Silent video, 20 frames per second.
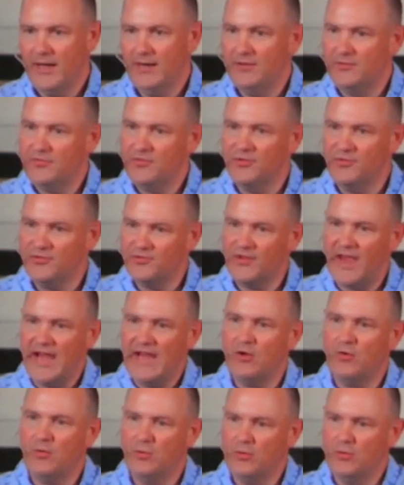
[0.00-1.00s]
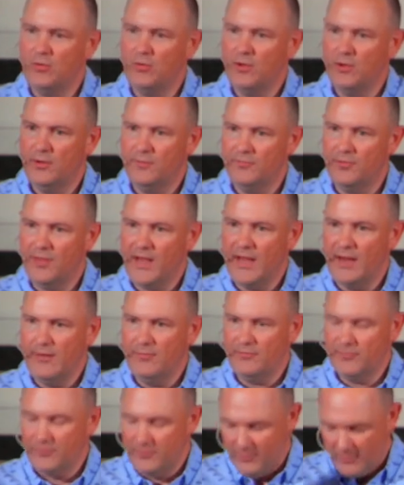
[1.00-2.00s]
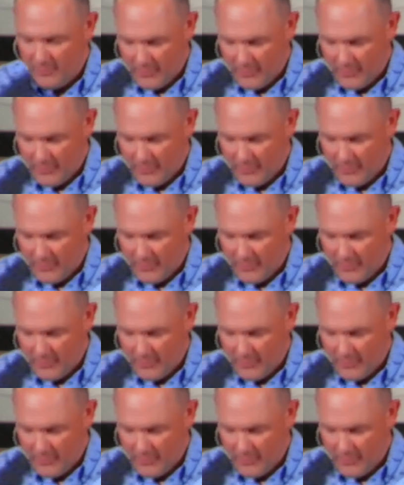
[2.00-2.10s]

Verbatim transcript: And it's the cycle of life.